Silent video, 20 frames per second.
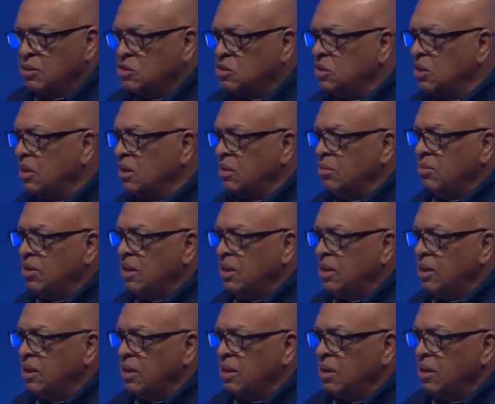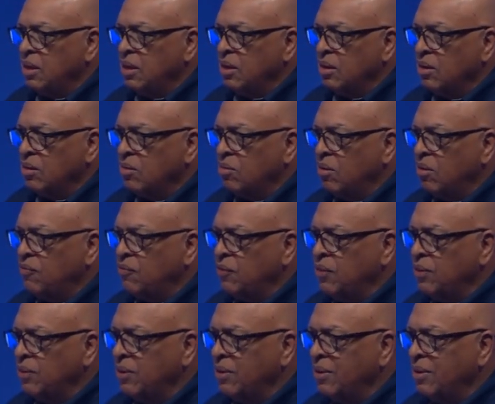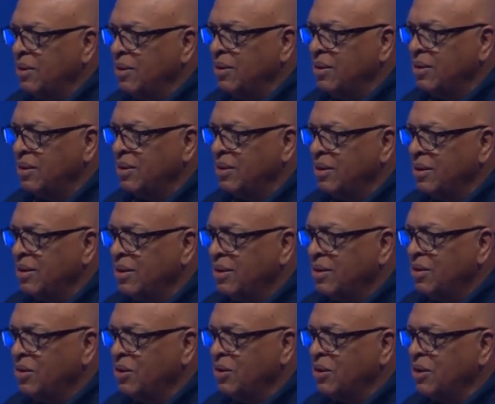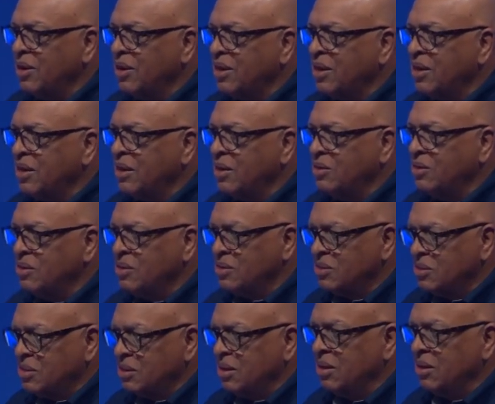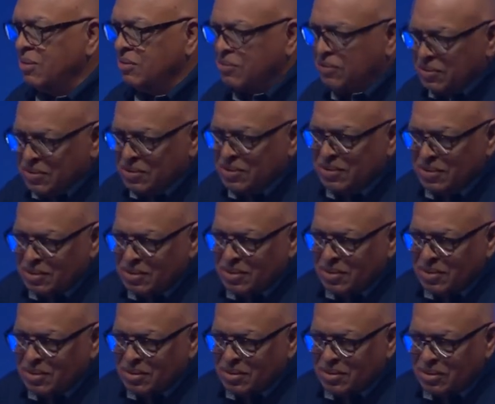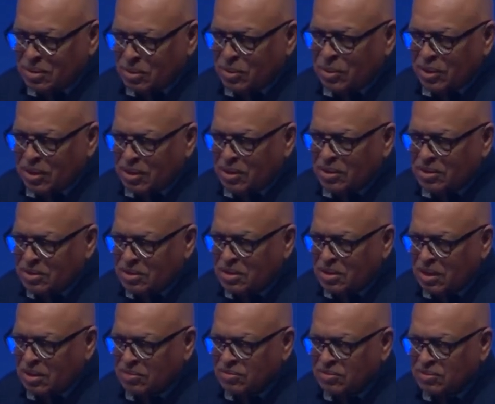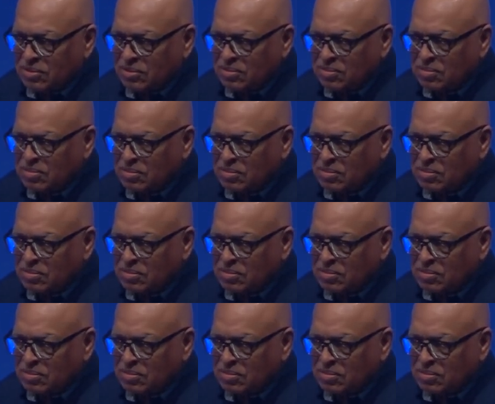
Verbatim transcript: and said to me, Crawford, you're going to kill yourself doing good stuff.